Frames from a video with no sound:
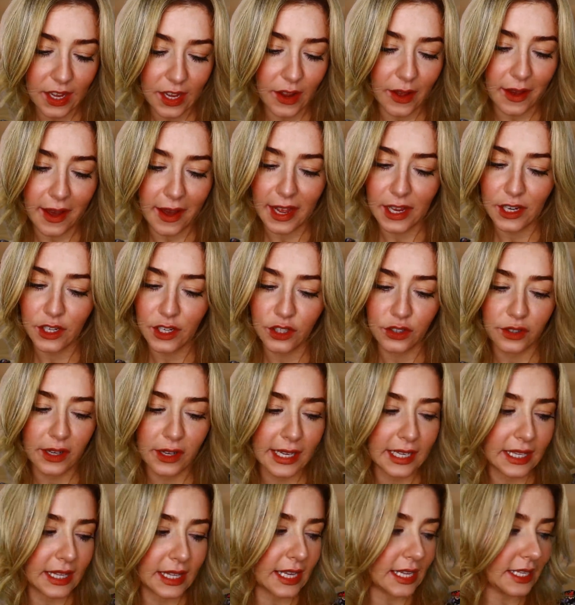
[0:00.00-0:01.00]
I
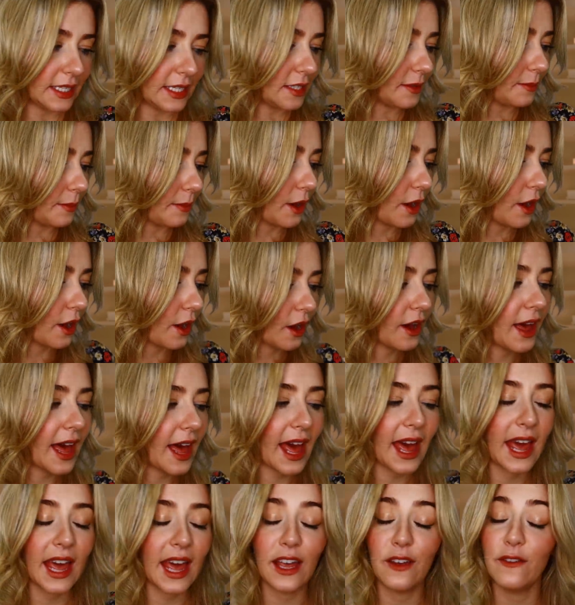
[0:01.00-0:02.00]
joined this spa
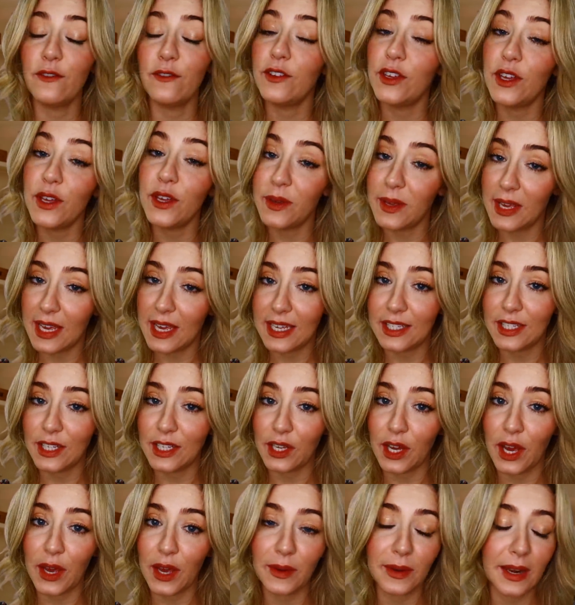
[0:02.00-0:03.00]
a few years
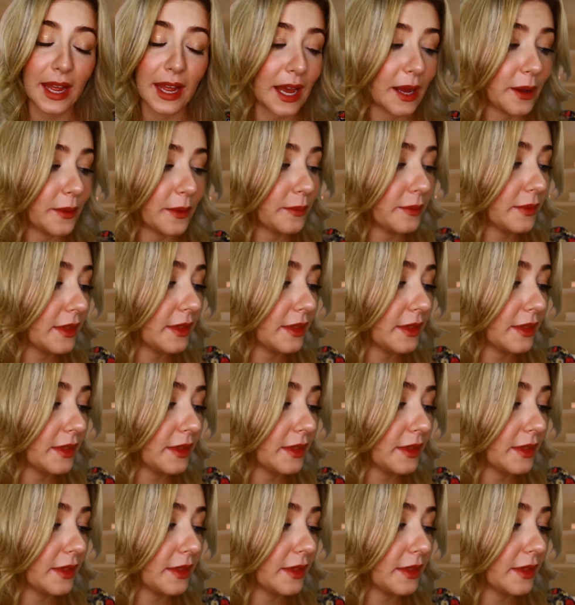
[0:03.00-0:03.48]
ago now,